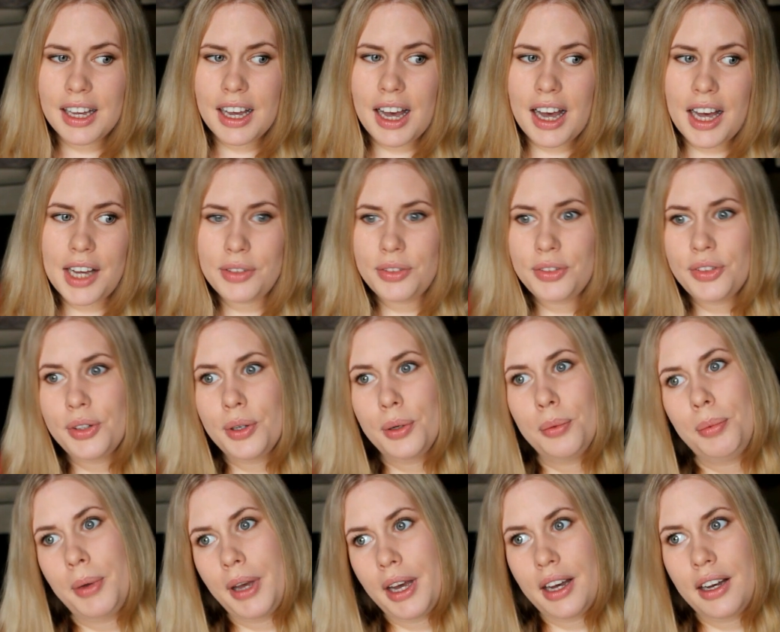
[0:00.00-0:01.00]
after
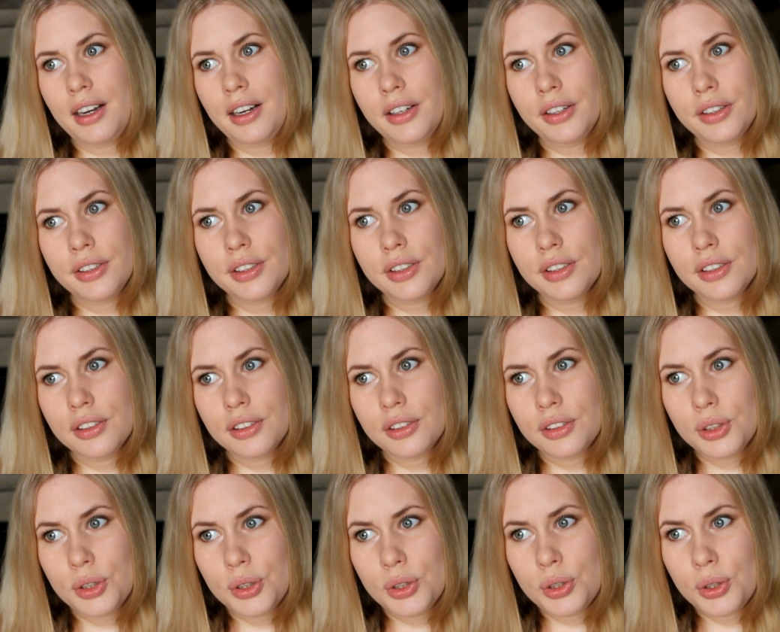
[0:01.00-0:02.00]
about
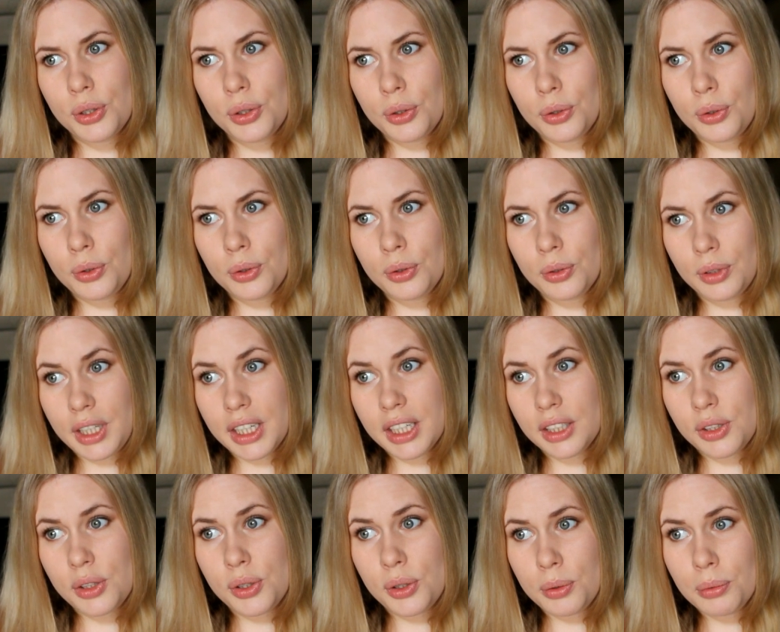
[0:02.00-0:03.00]
two, yeah,
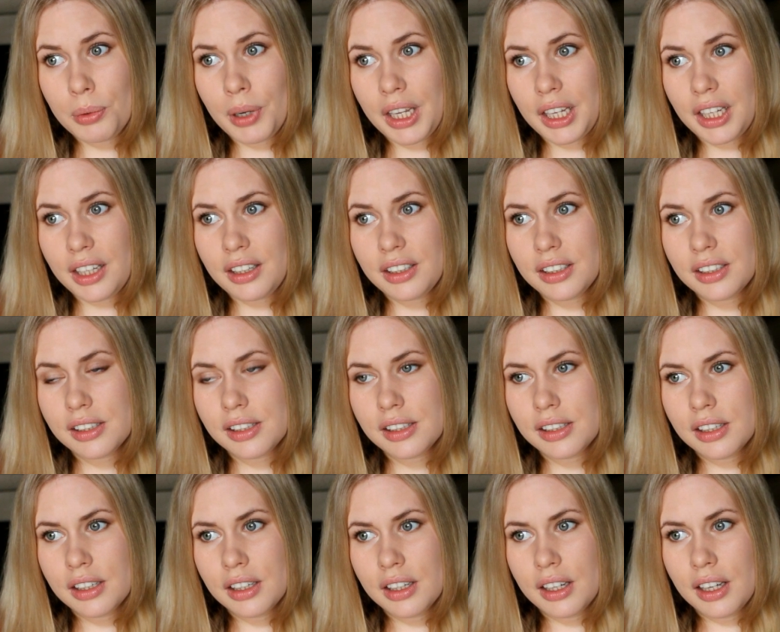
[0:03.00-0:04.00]
two weeks,
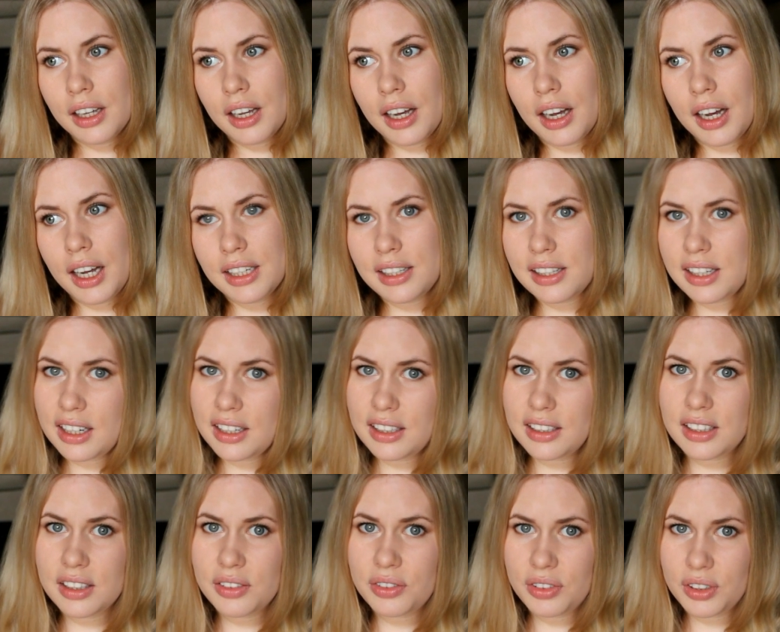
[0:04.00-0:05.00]
I
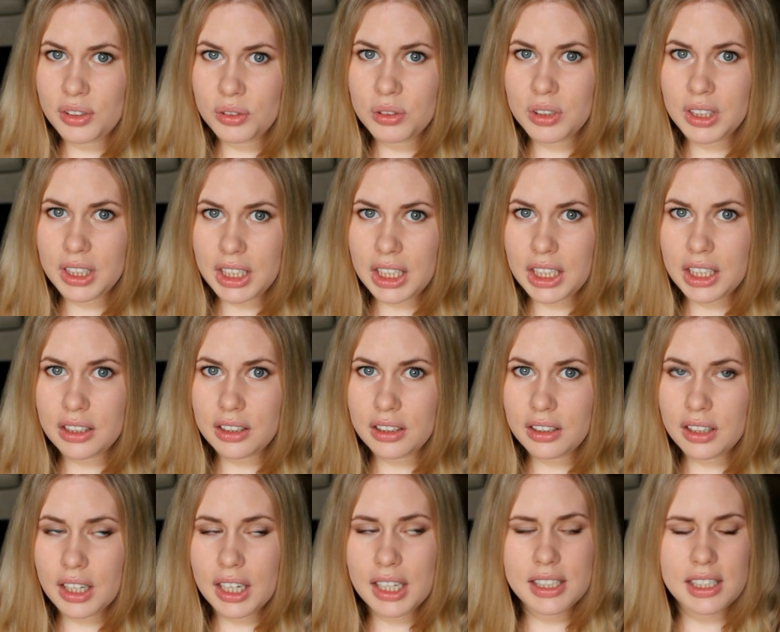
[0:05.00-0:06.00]
started to feel really
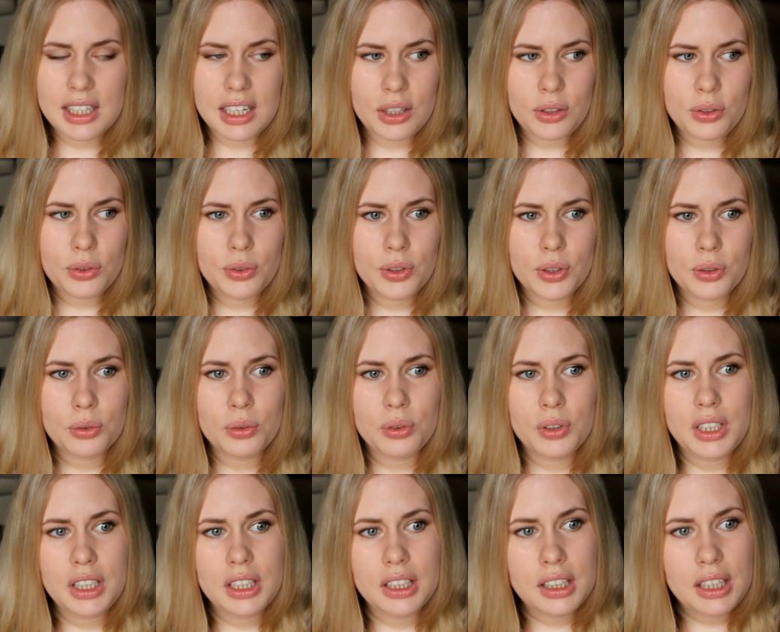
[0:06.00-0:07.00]
ill. I started to feel
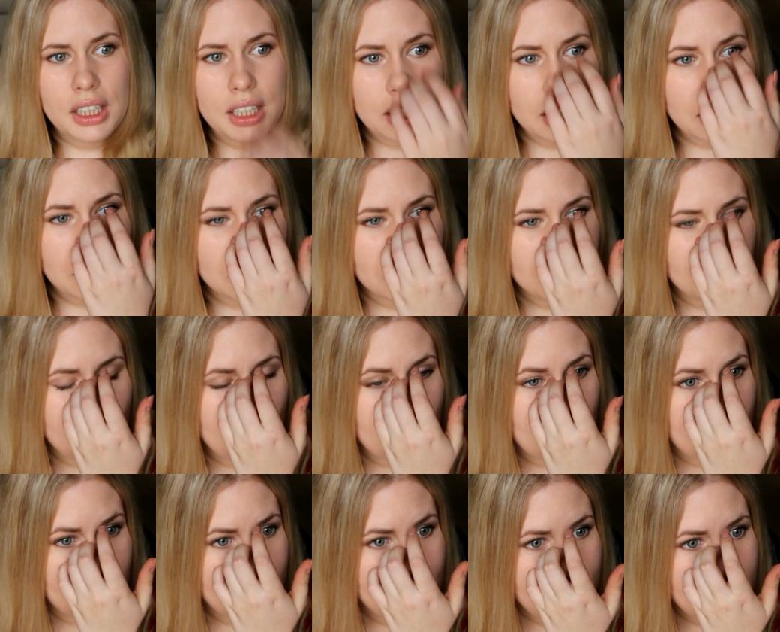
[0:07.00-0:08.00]
really
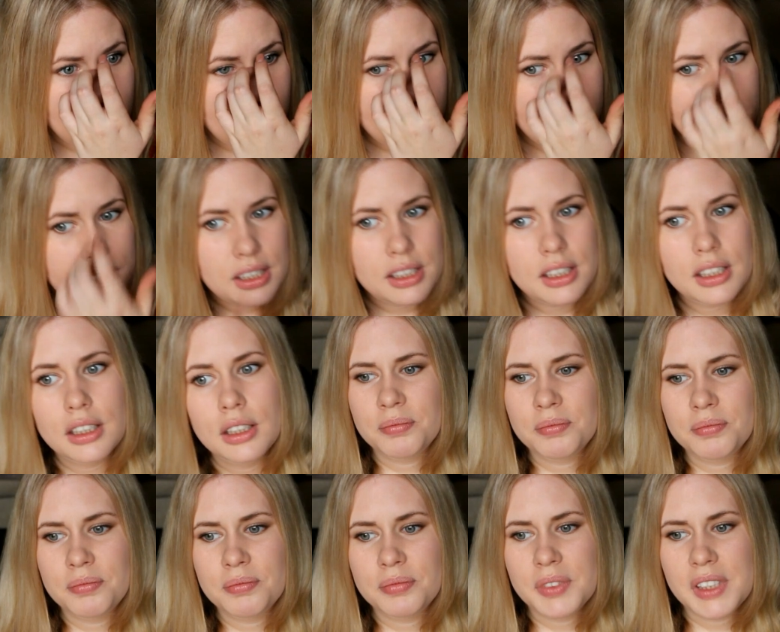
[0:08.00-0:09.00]
nauseous.
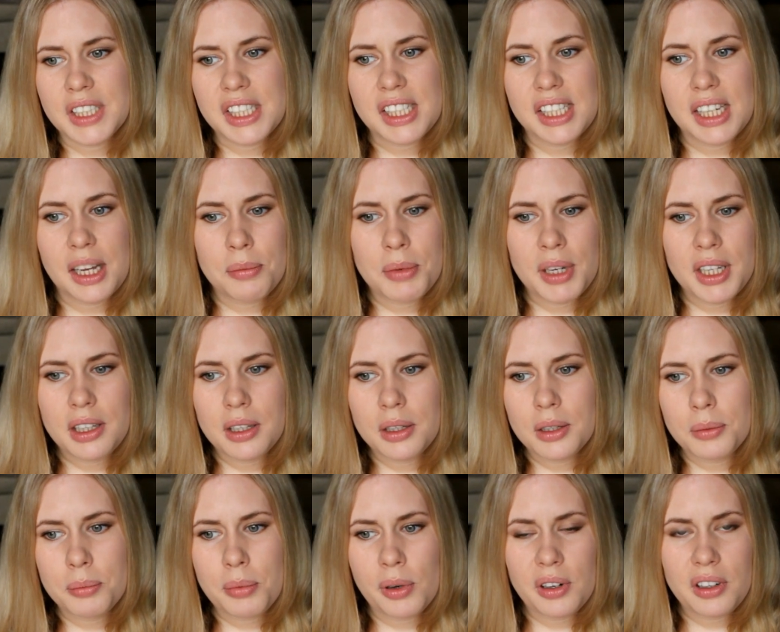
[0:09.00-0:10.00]
Some
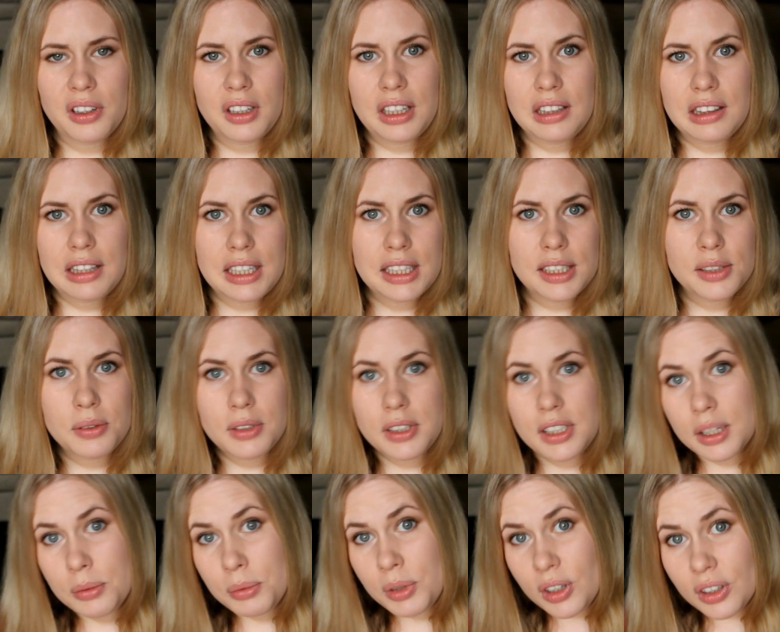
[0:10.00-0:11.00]
other bodily things which
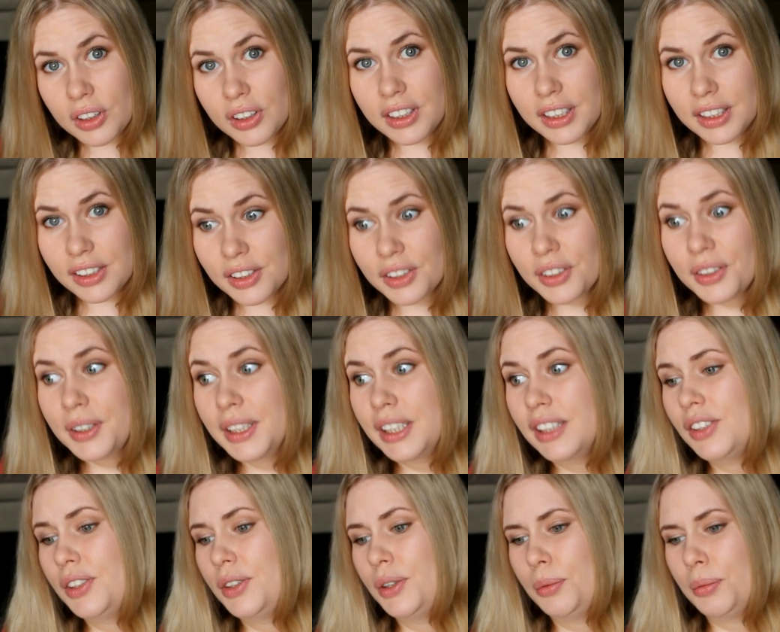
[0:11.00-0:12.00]
I'm not going to go
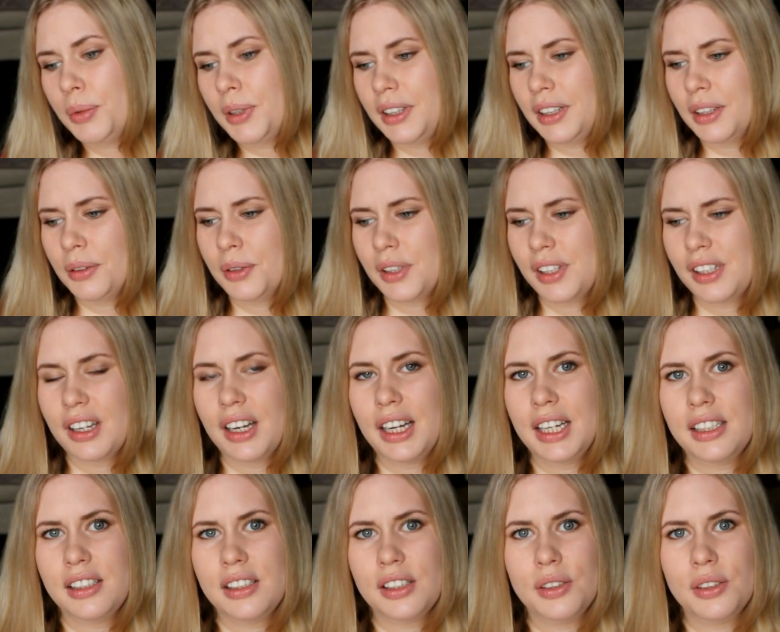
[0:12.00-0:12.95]
into but that were signs